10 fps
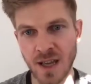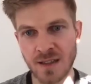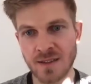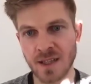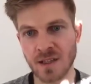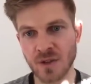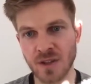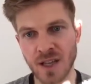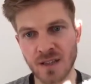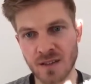and then
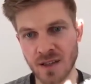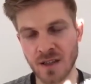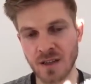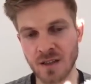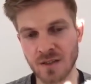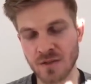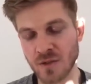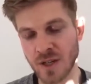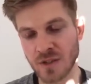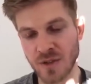look at
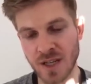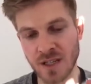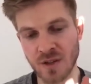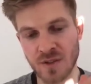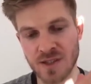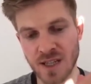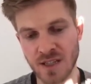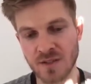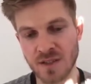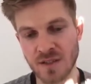during training
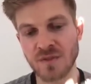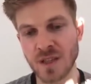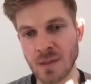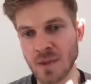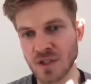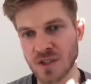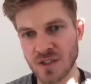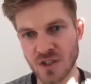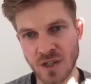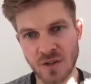consecutive
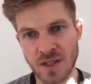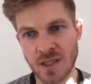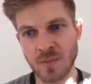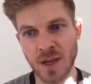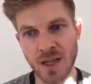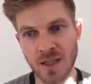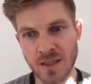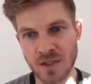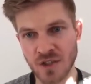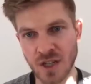images generated by
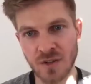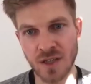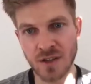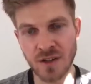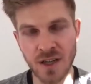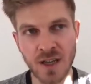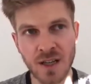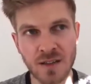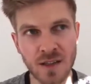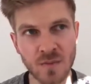the generator,
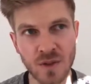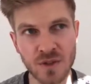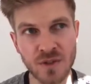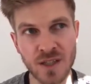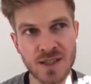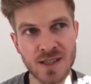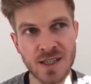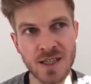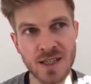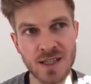then what you can
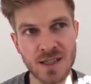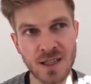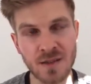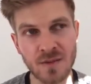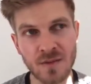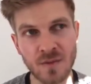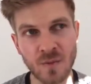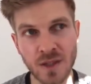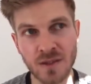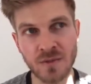see is that
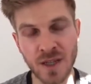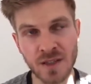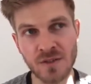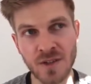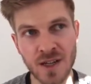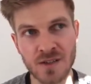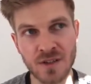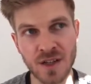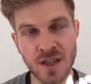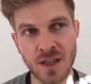with the
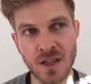regularizer,